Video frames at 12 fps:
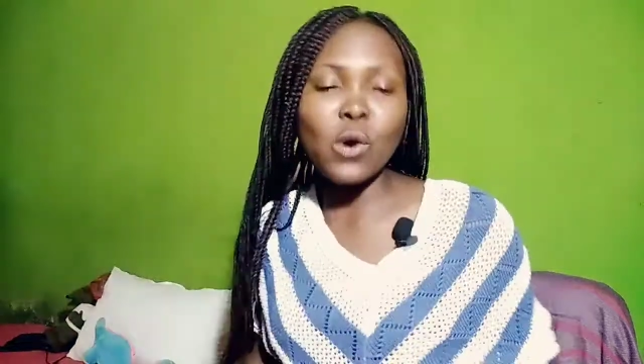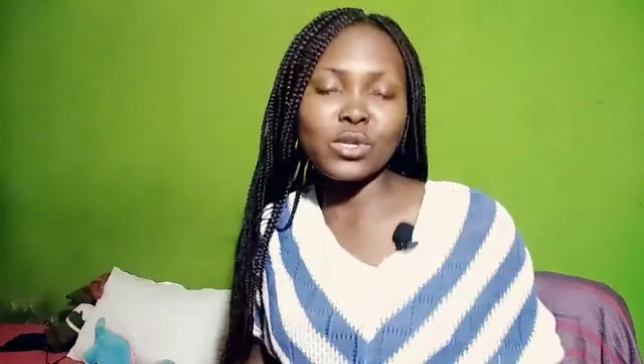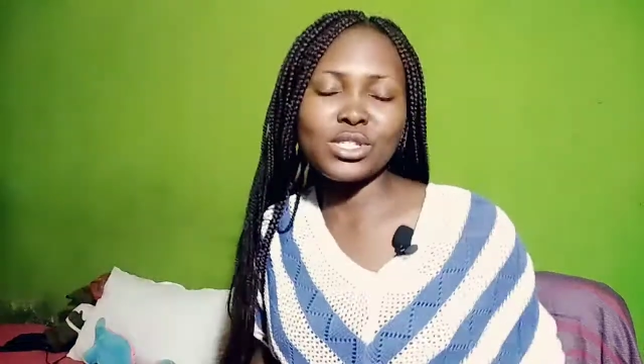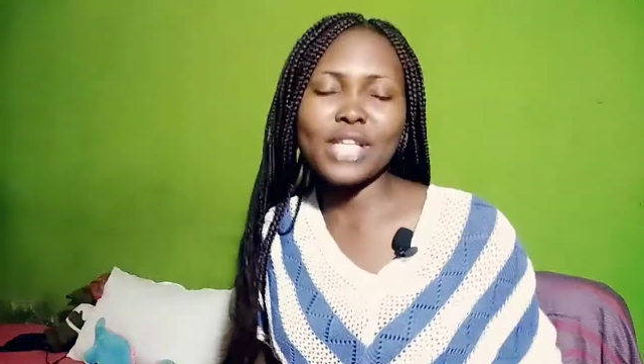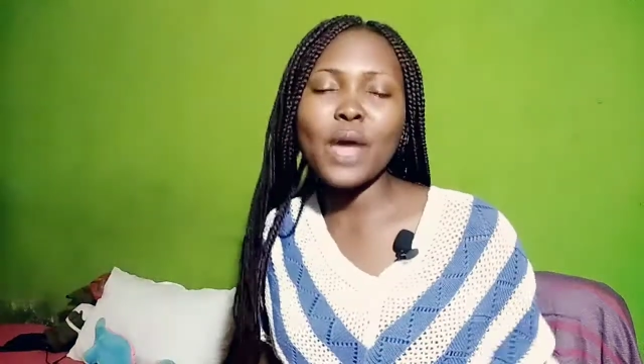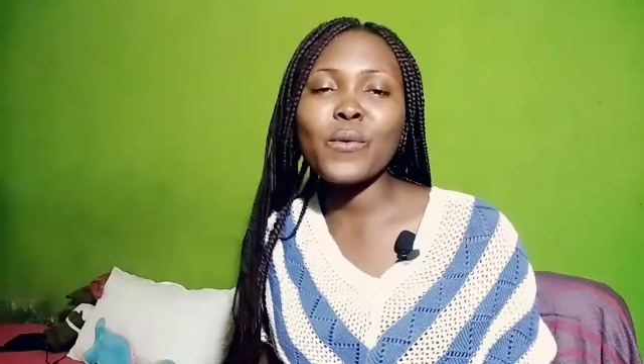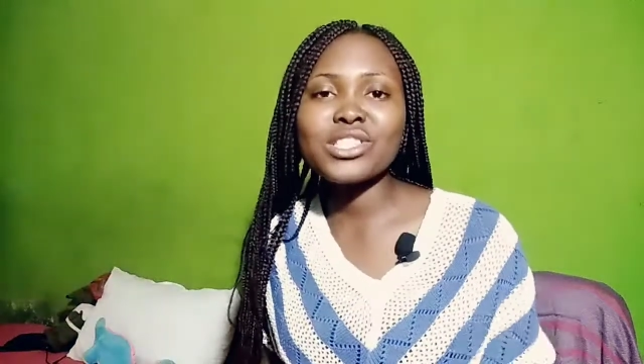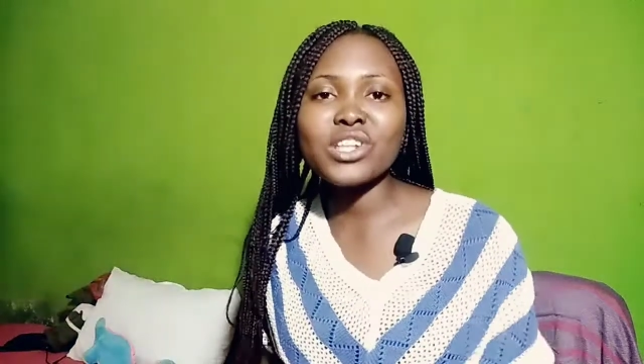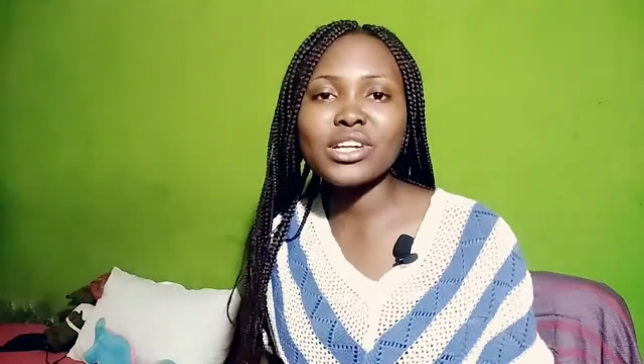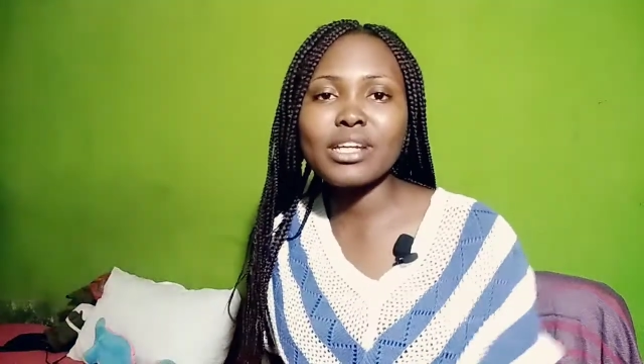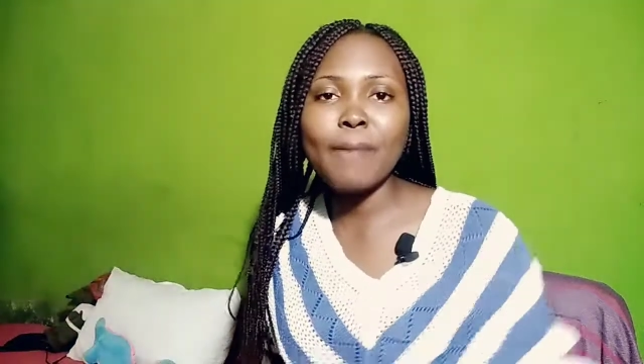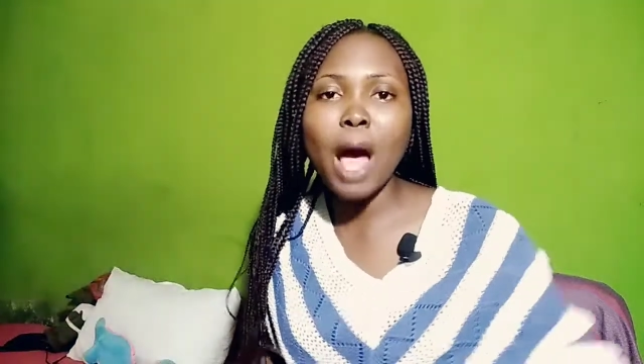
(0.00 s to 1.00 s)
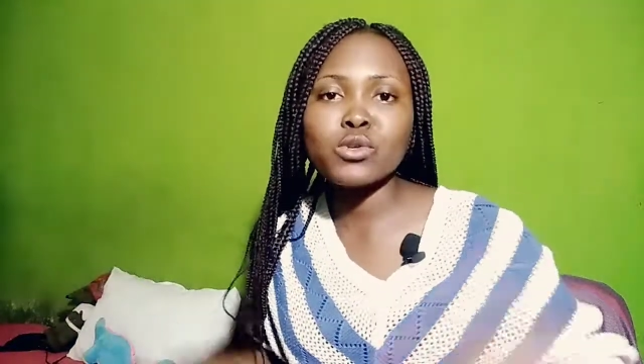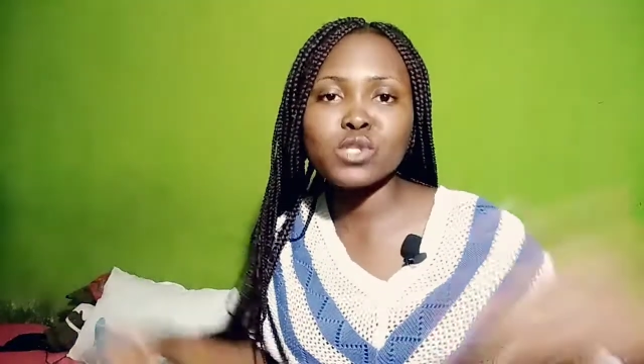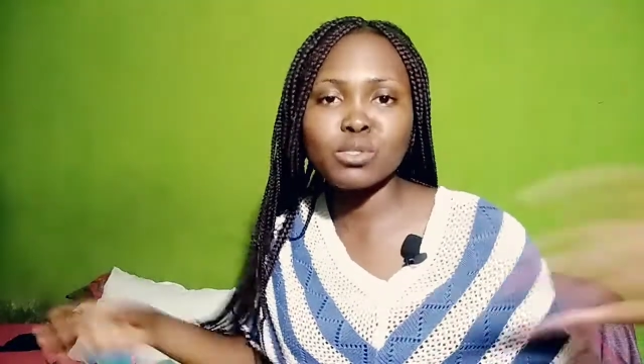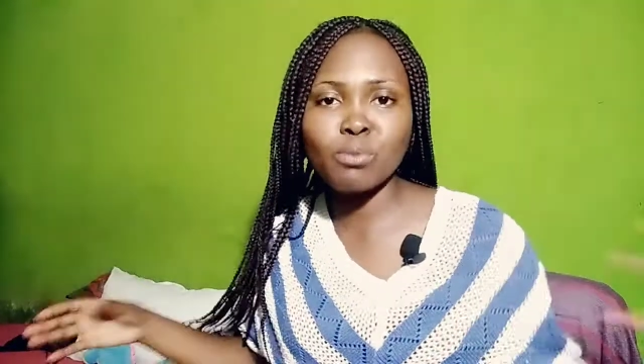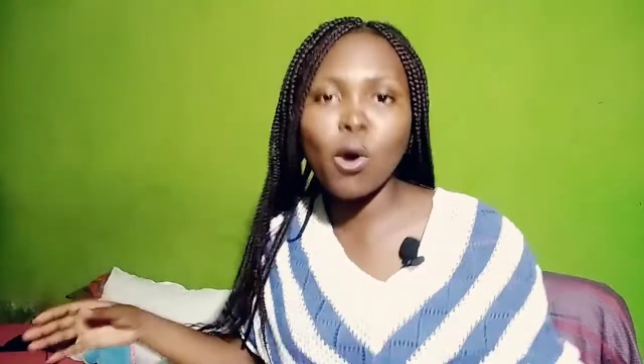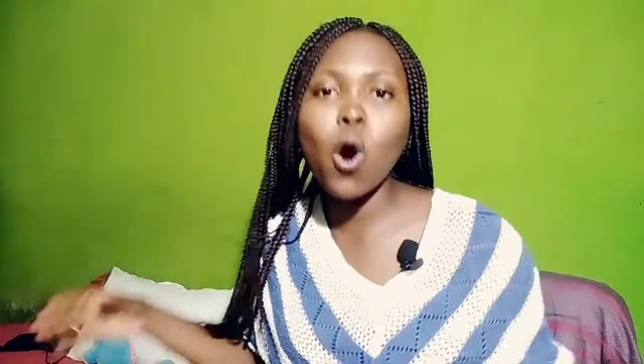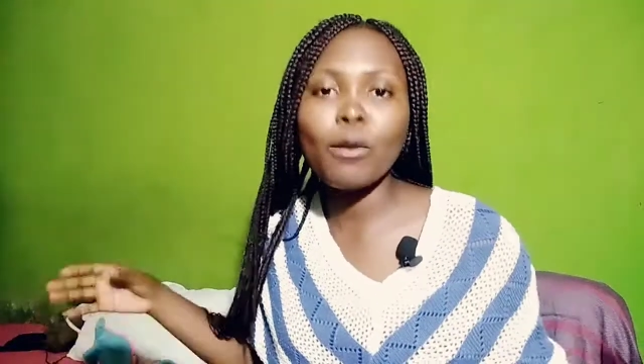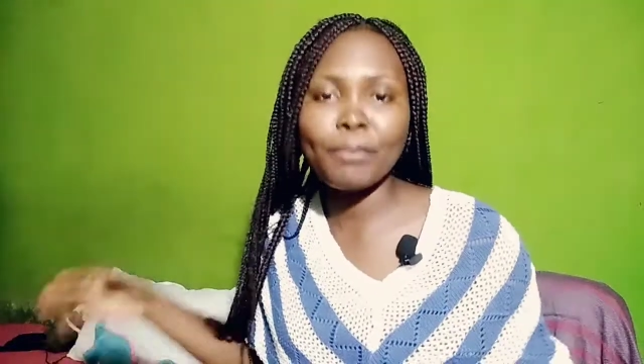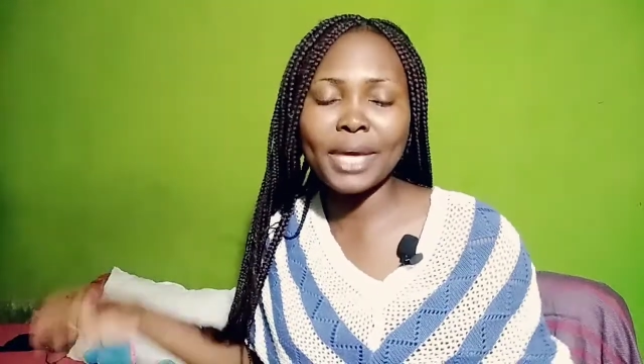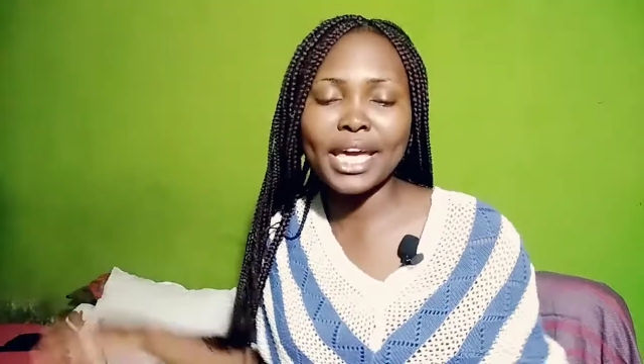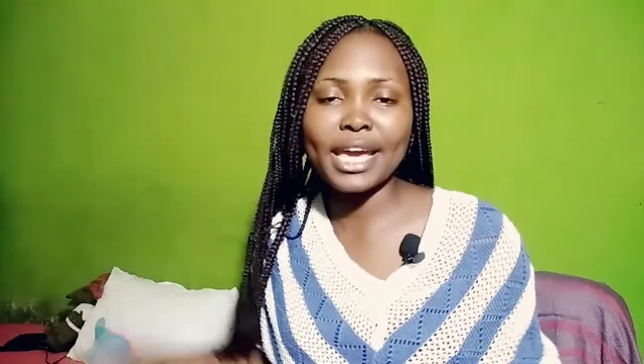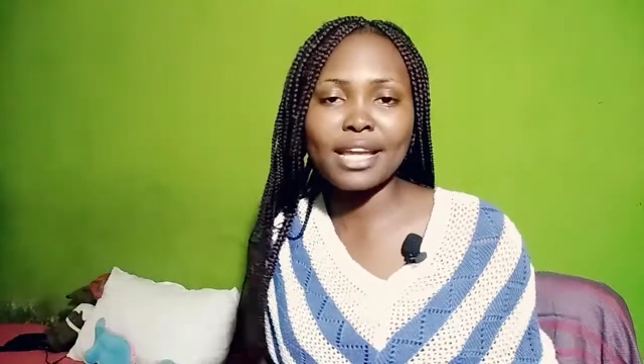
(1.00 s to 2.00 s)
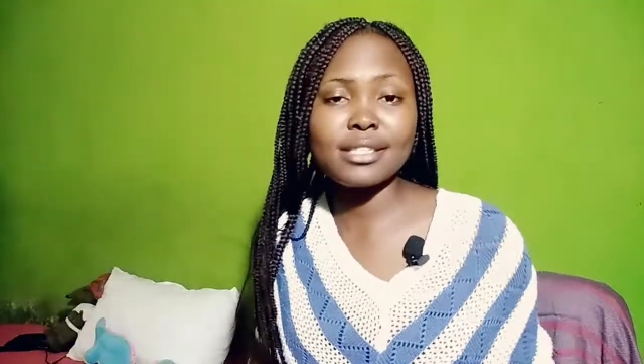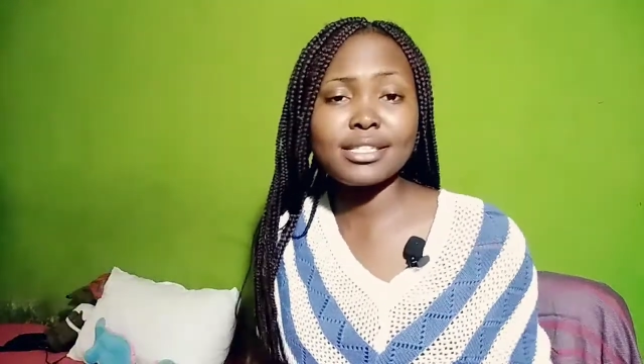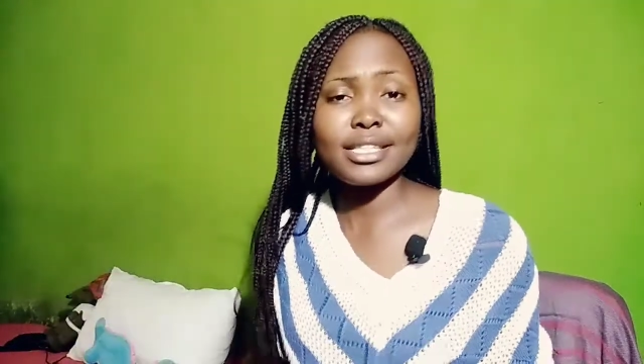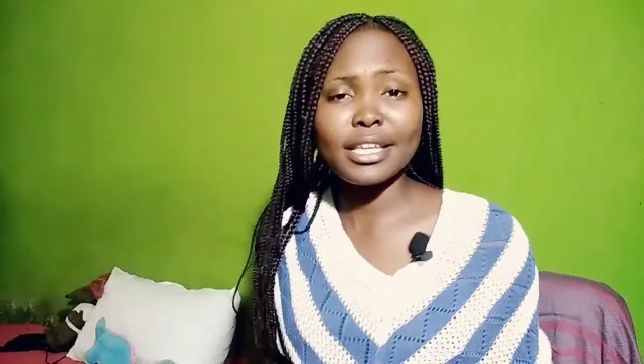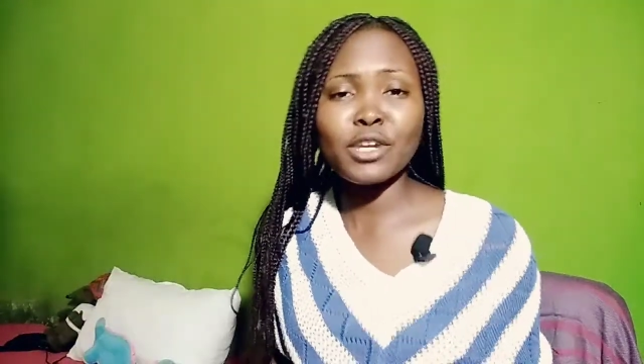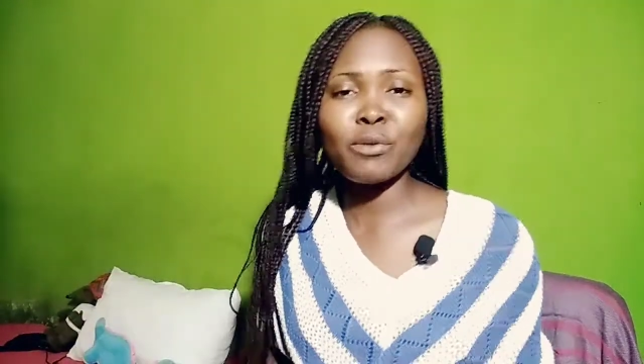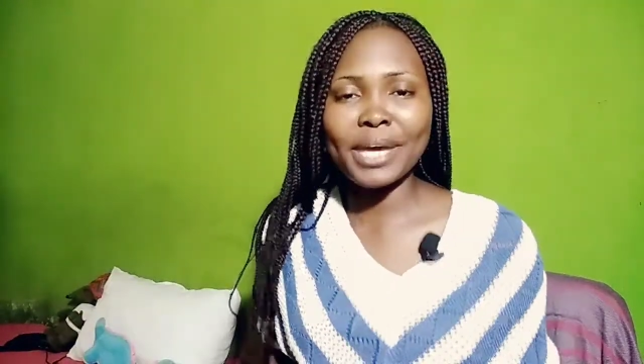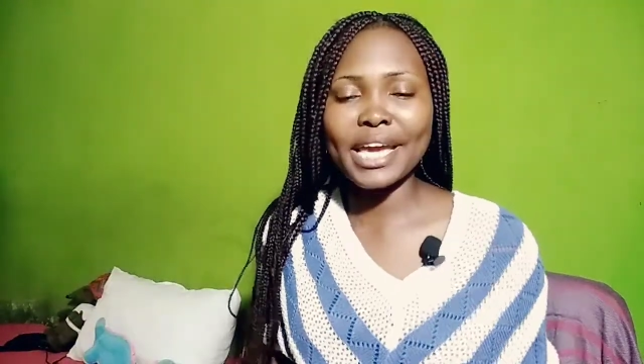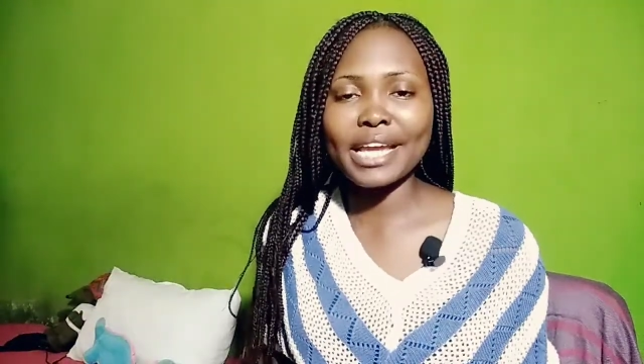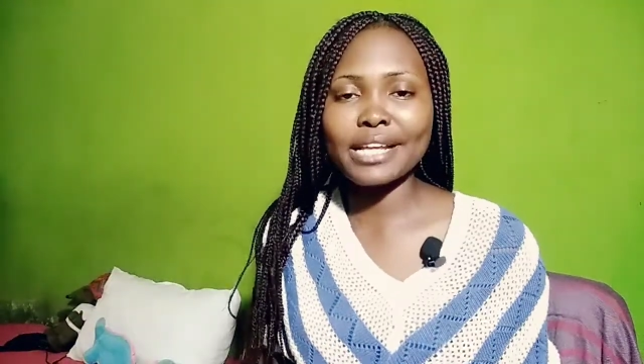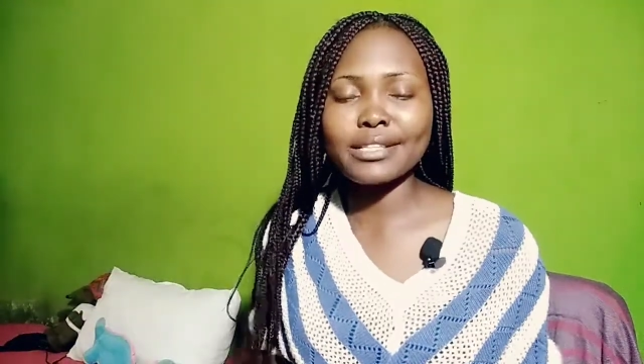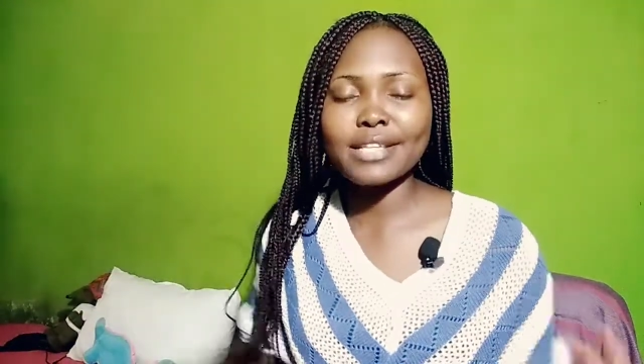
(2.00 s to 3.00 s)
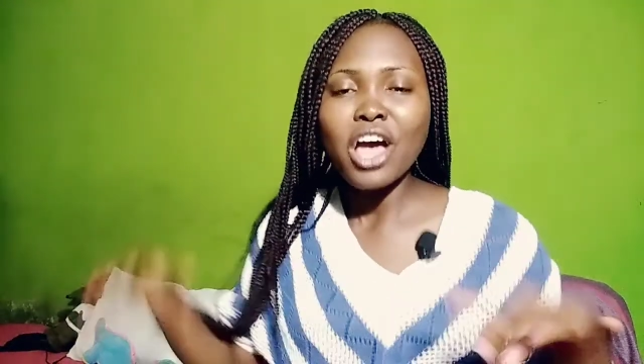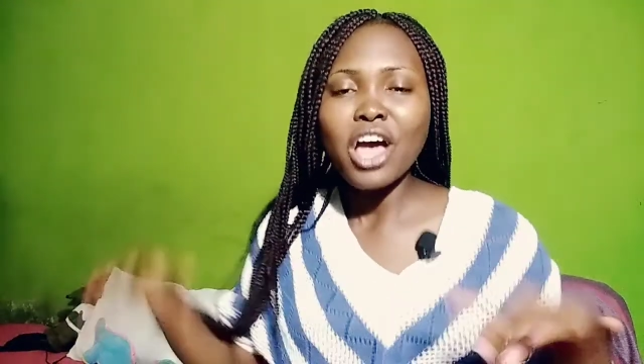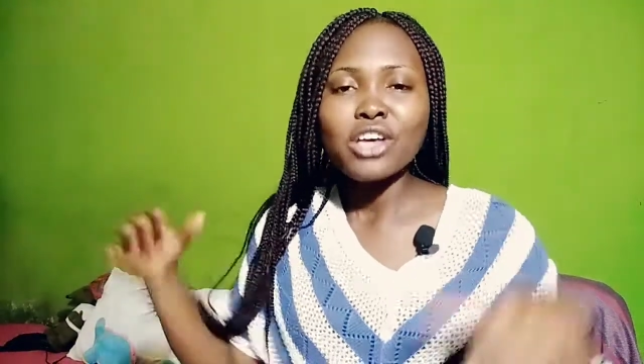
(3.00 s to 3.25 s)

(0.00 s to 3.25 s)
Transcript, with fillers: So today we're talking about small beginnings, little beginnings.